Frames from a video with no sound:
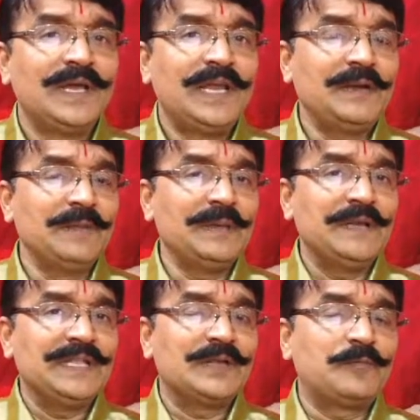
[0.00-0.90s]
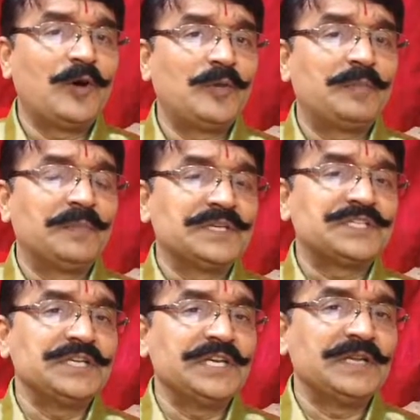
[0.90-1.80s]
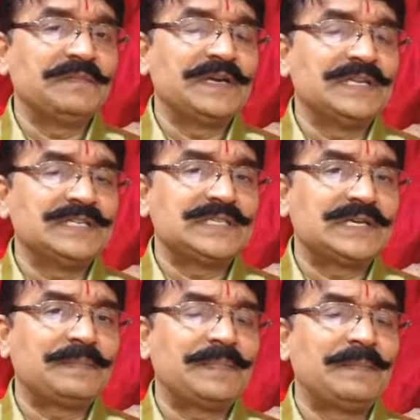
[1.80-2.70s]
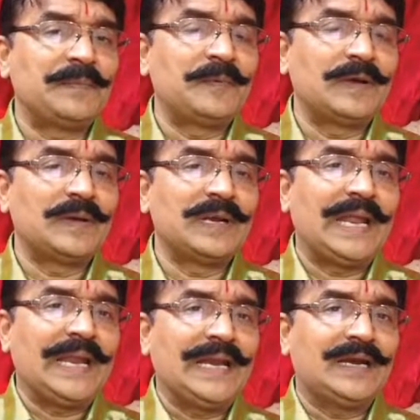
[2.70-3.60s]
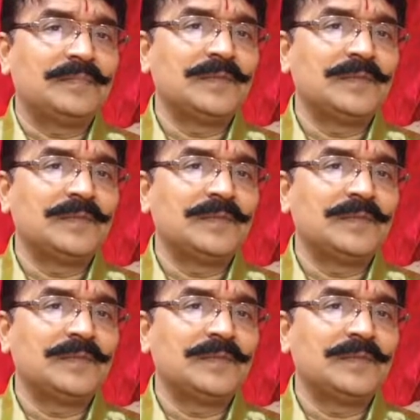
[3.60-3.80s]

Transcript: It may be in the form of machinery, furniture, land,